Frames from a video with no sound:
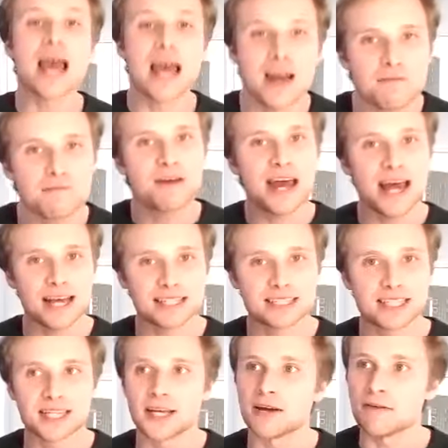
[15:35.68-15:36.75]
Invest
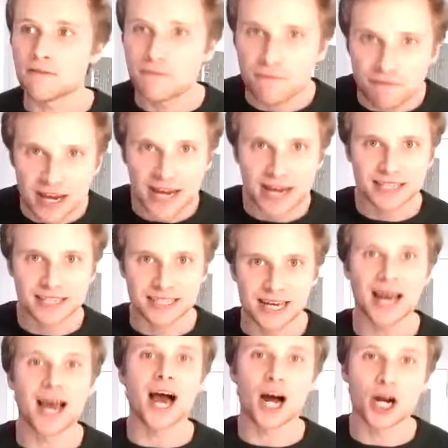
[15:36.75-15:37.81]
in it, face
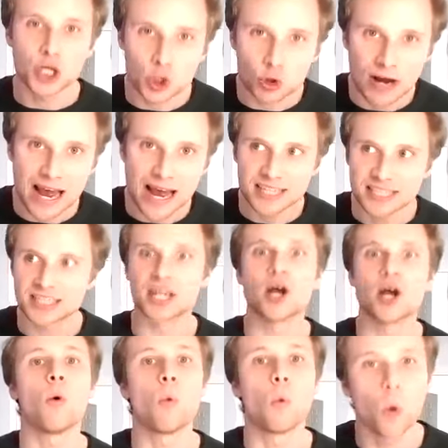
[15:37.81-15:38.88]
it, address it,
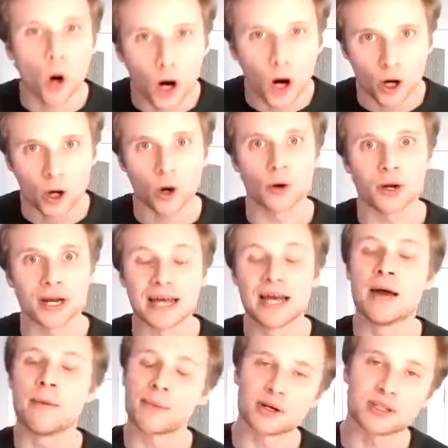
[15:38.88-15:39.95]
work on it,
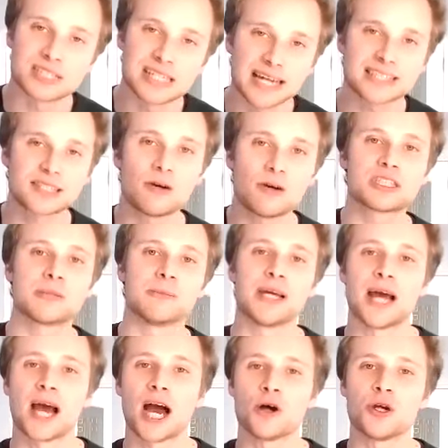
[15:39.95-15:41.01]
because that's
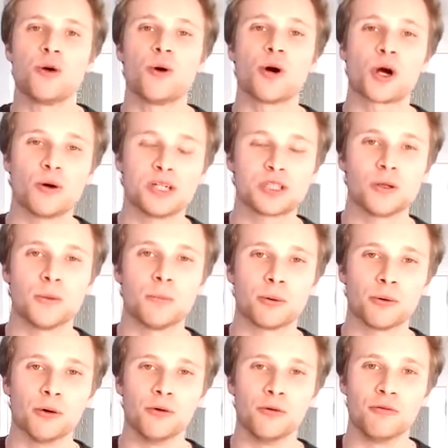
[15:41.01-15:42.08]
ultimately how you are going to
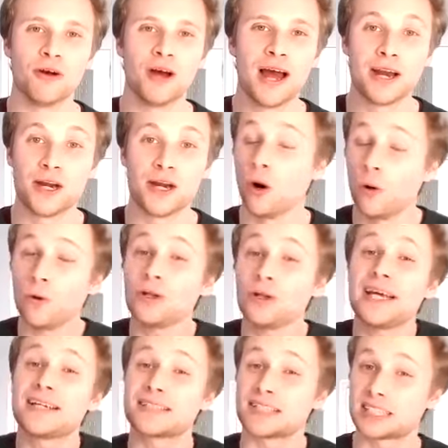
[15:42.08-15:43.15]
improve, not
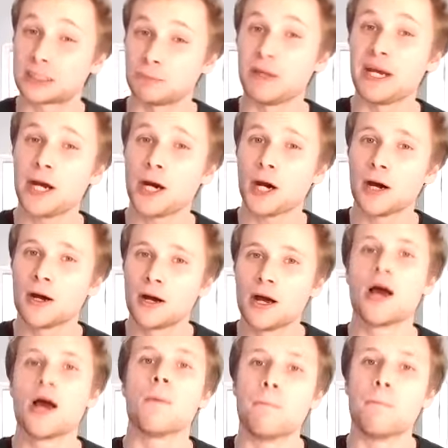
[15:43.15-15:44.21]
only as a speaker,
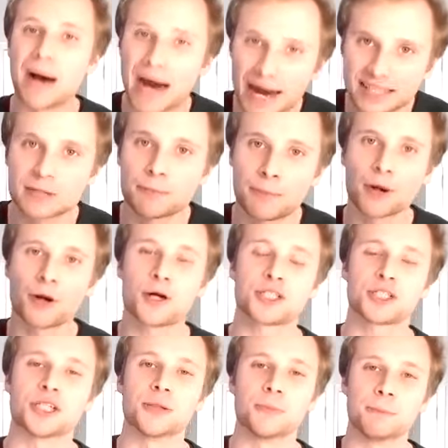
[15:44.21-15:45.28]
but as a
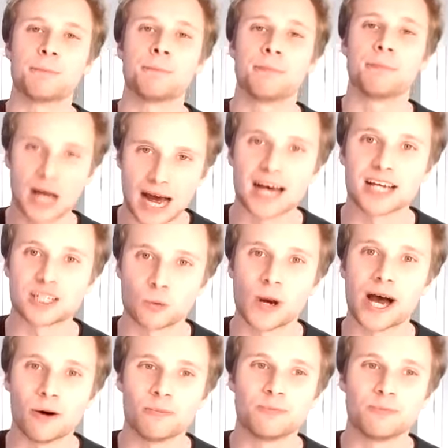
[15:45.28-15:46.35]
person as
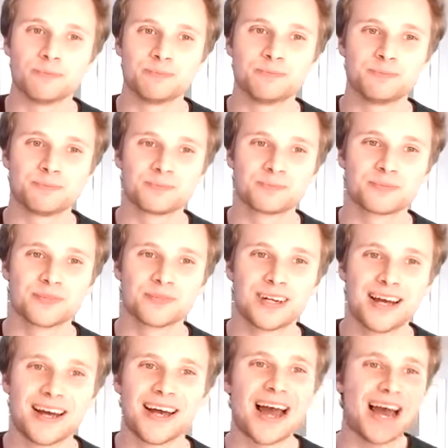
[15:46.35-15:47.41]
well.
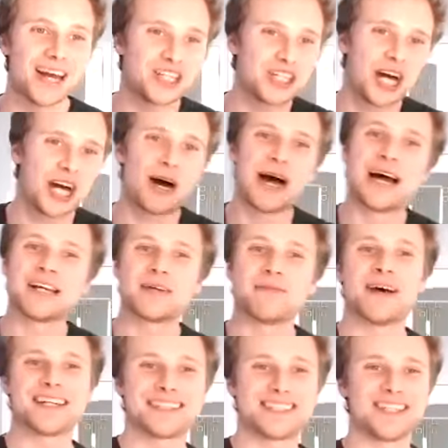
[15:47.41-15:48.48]
Edge, I'll hand it
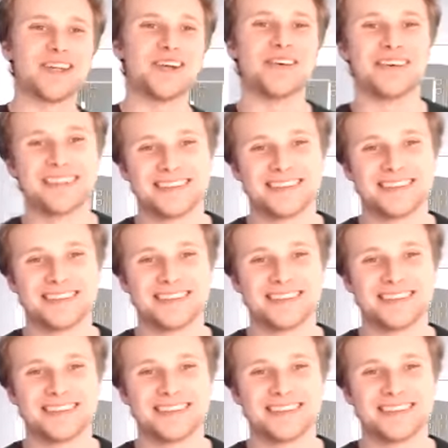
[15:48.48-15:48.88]
back to you.